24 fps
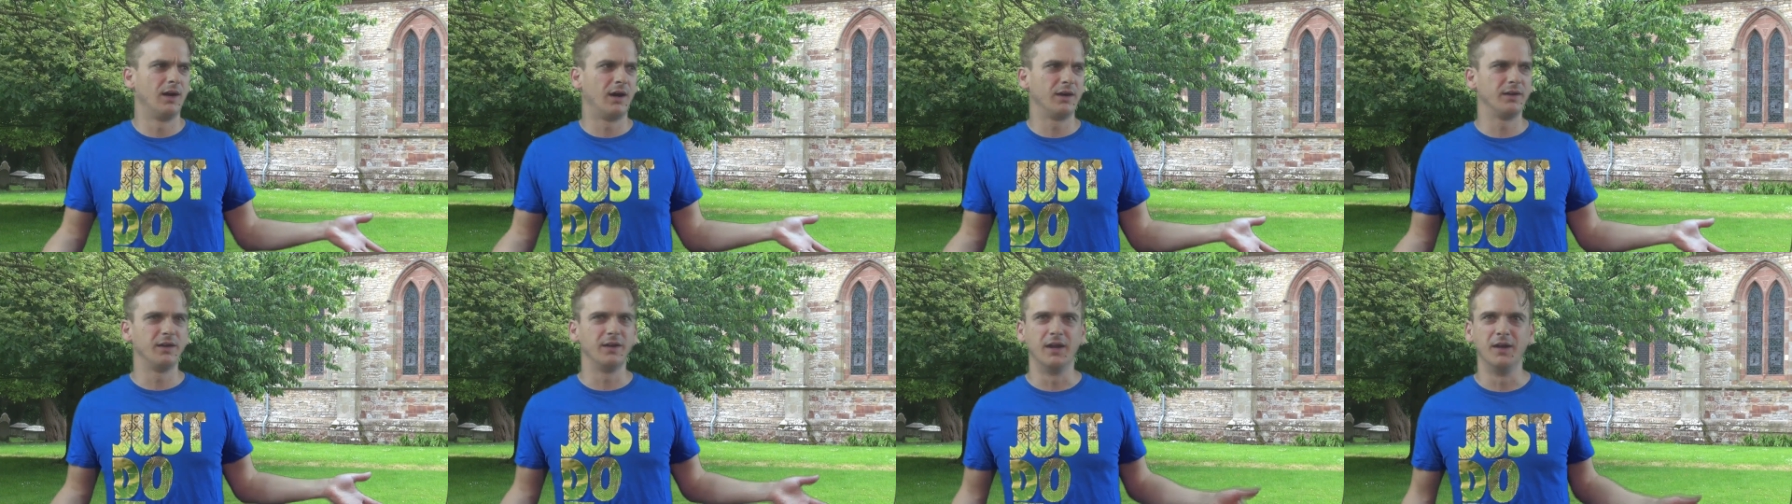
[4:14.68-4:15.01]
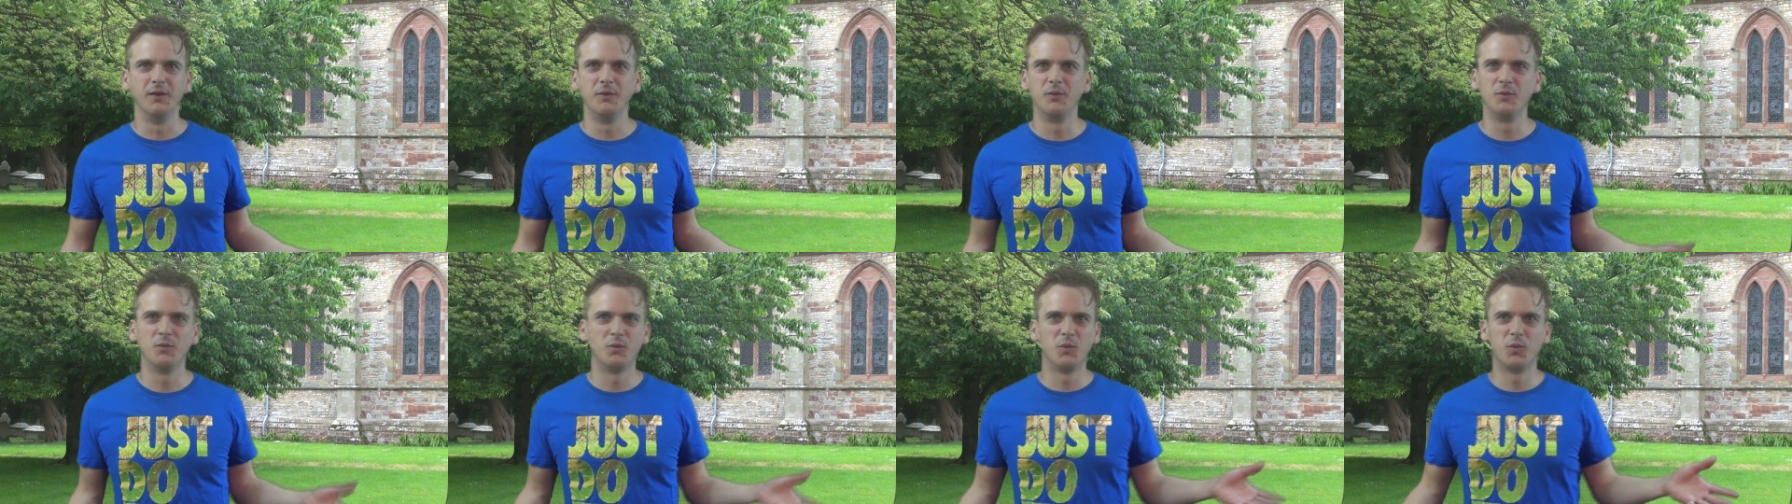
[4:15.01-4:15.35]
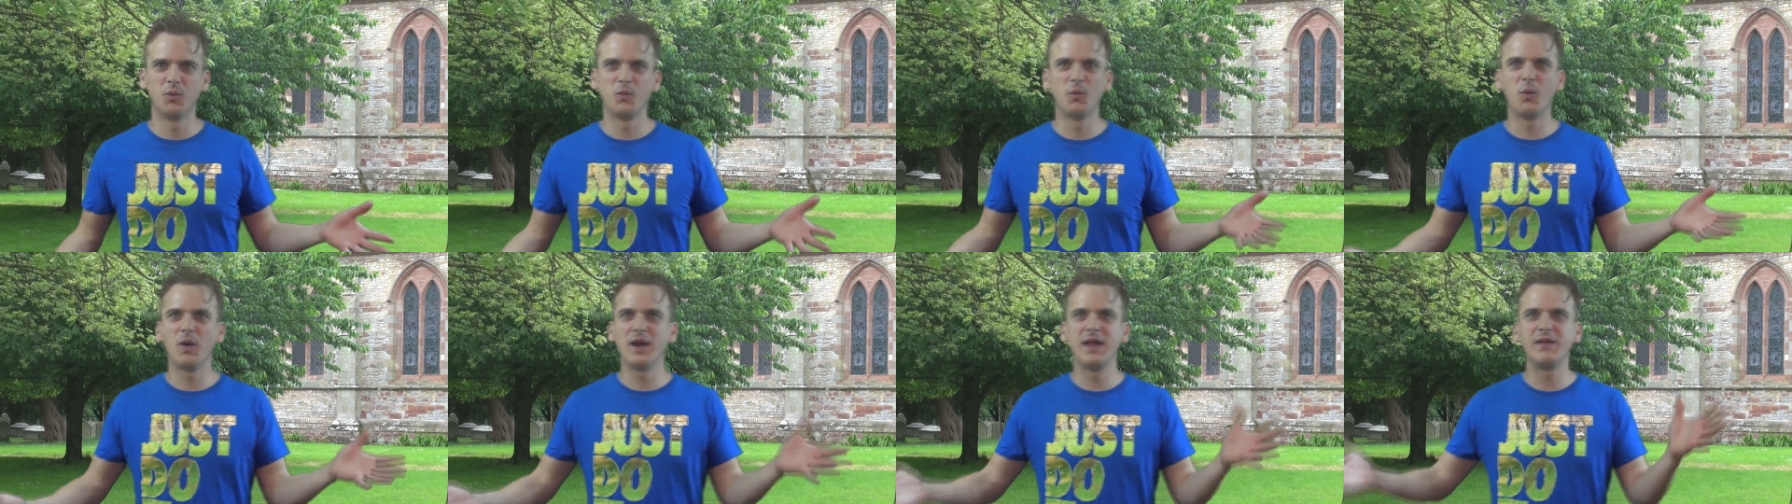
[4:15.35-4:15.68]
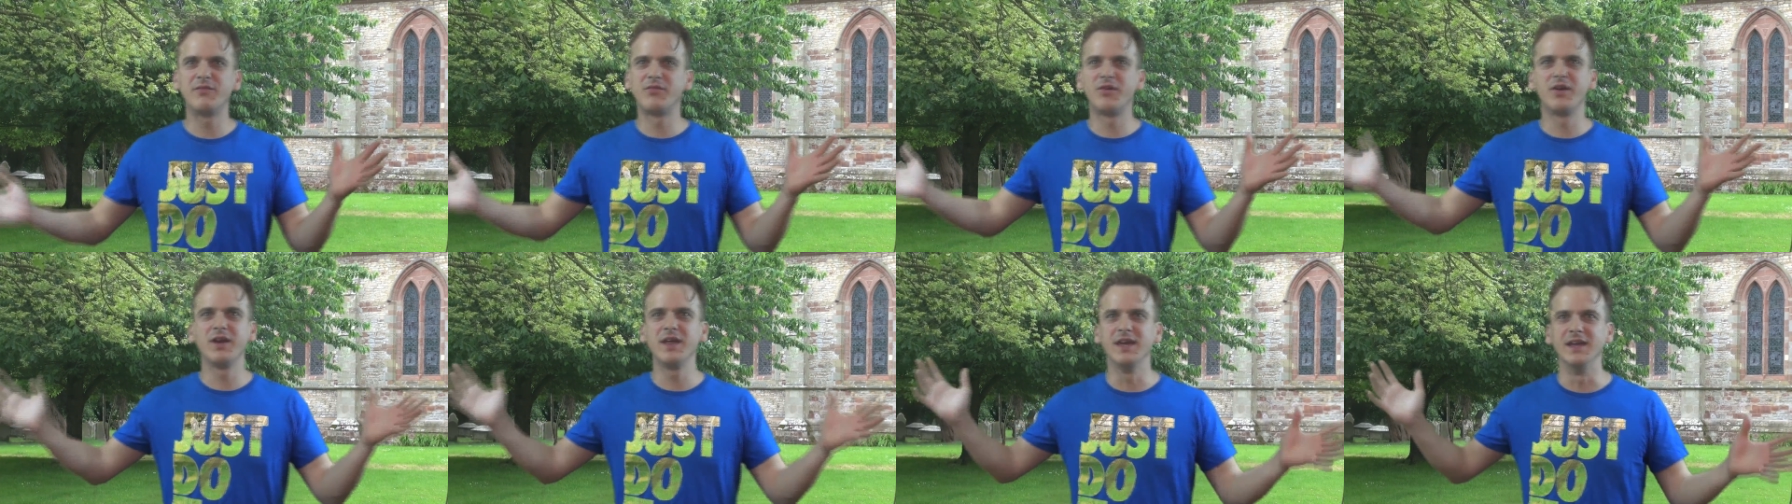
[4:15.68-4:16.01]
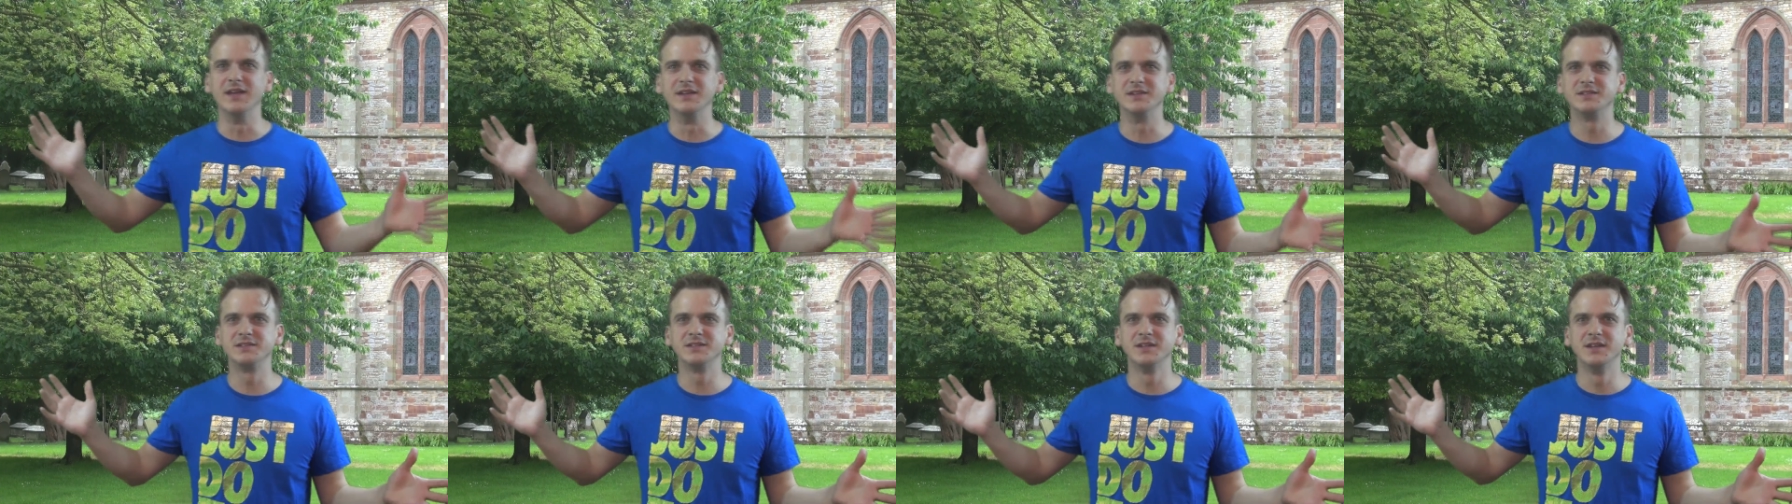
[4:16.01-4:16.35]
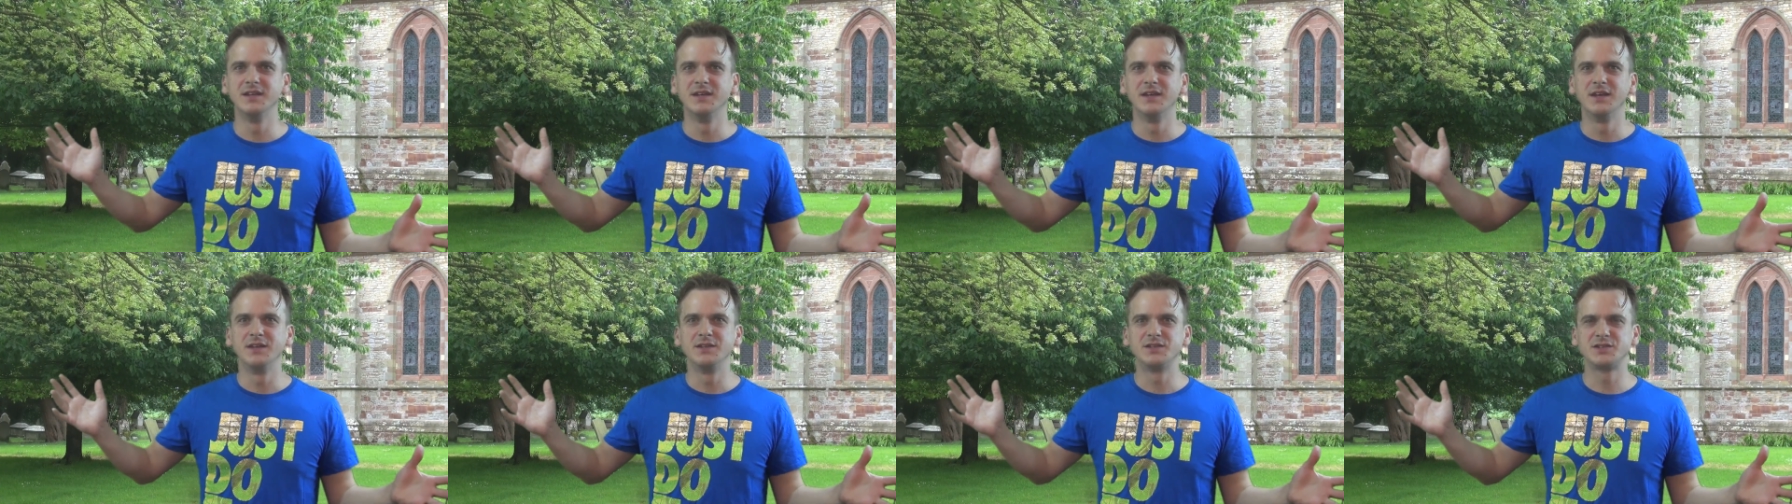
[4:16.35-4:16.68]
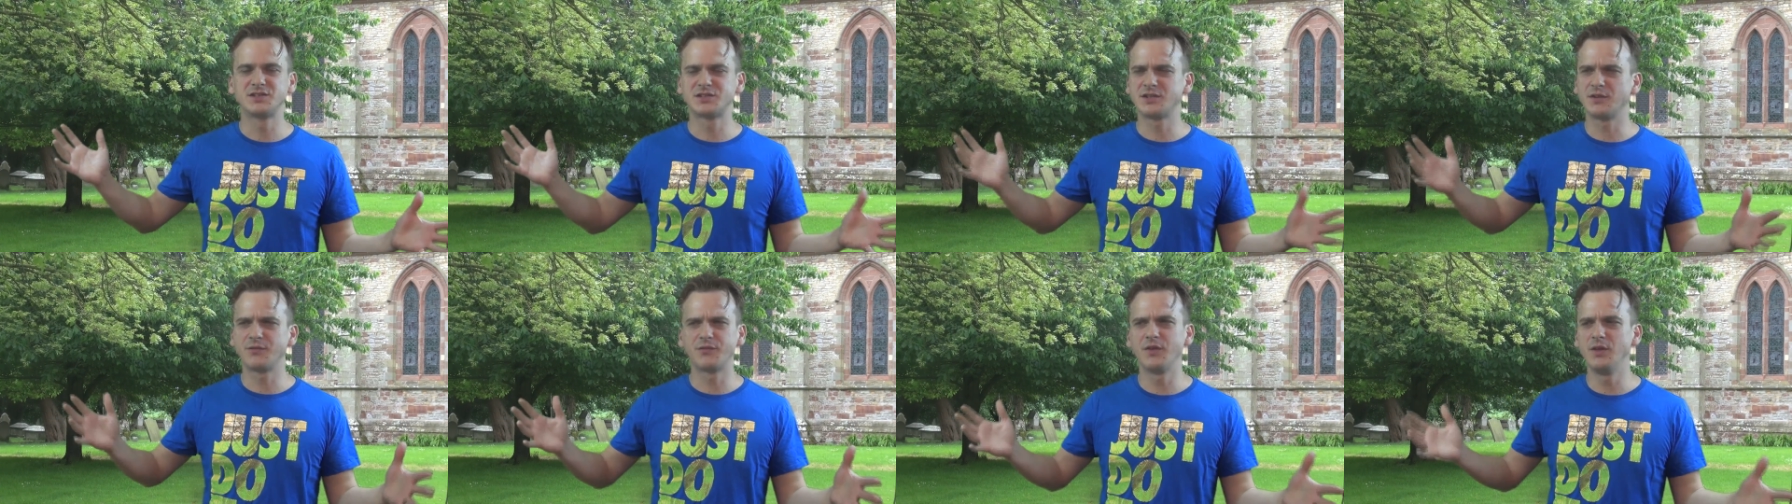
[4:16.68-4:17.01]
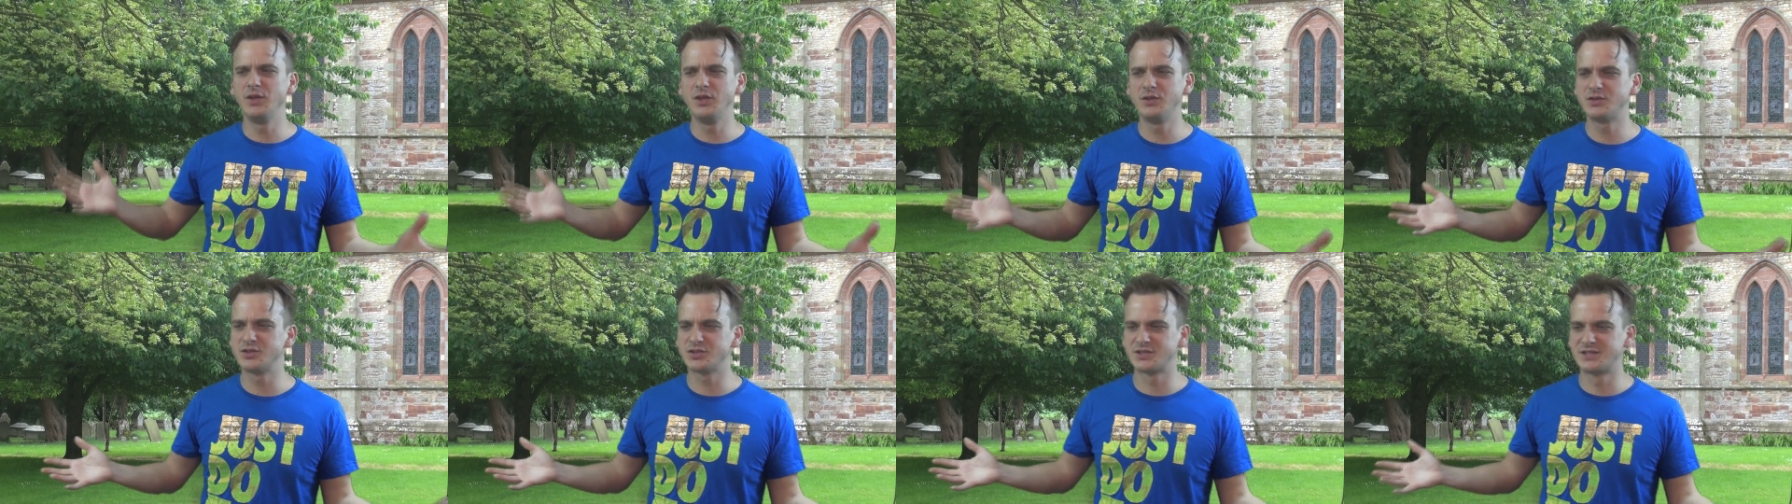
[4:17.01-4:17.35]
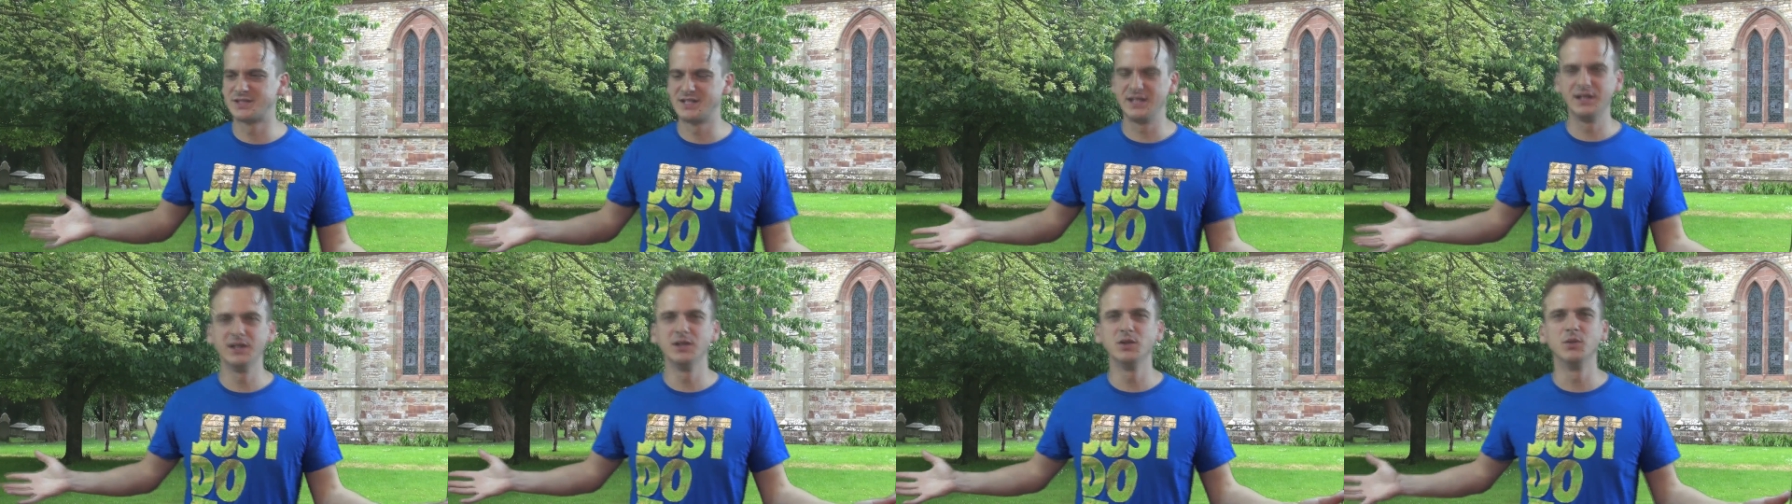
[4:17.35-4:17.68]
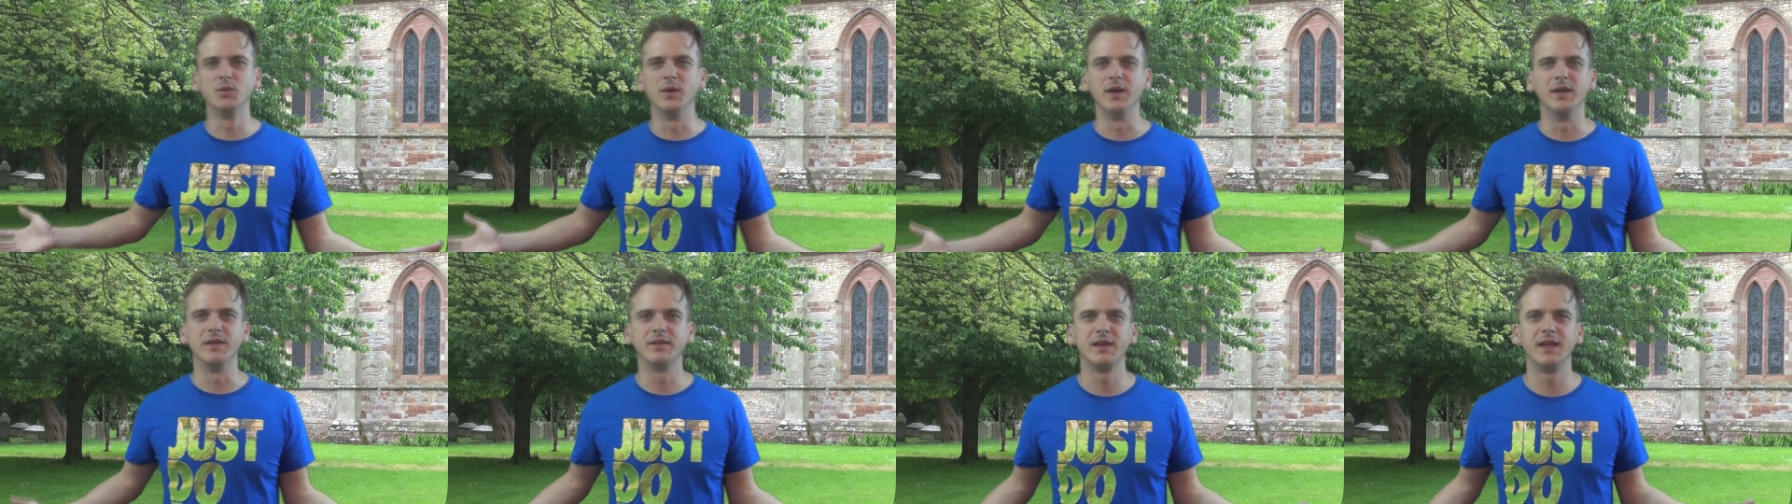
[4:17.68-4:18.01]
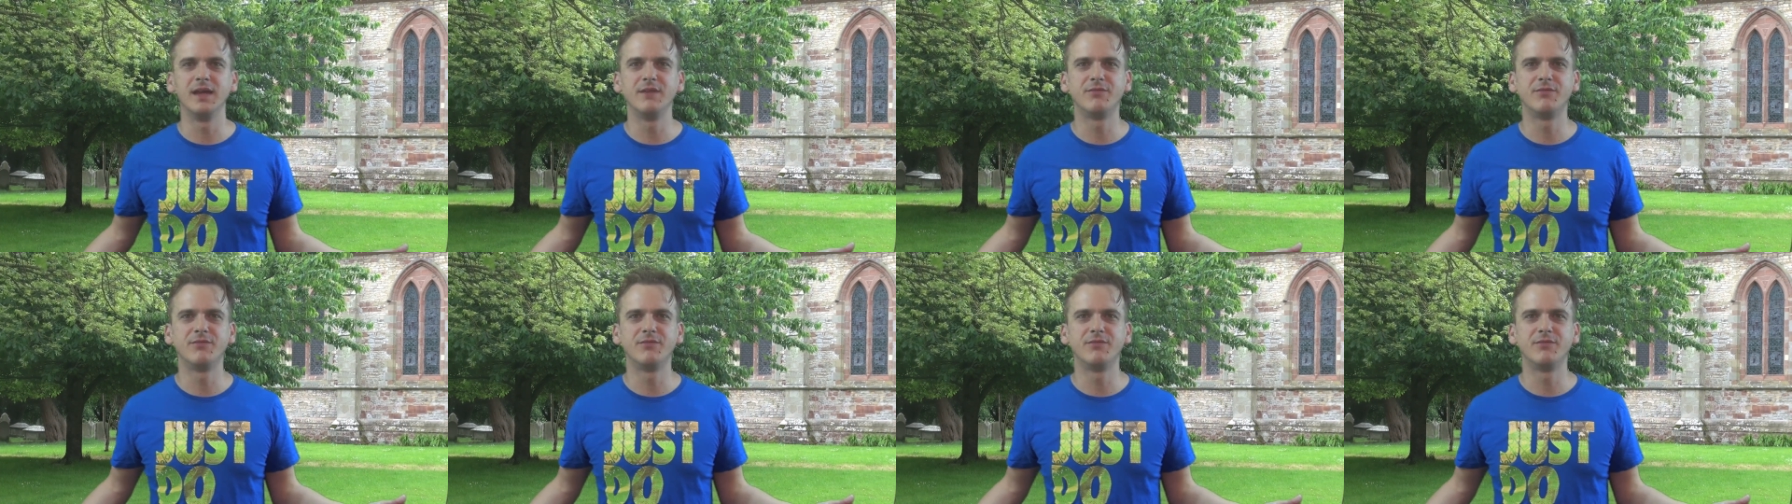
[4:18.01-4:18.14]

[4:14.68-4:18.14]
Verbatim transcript: I don't know, whatever it is, stuff that you just deal with.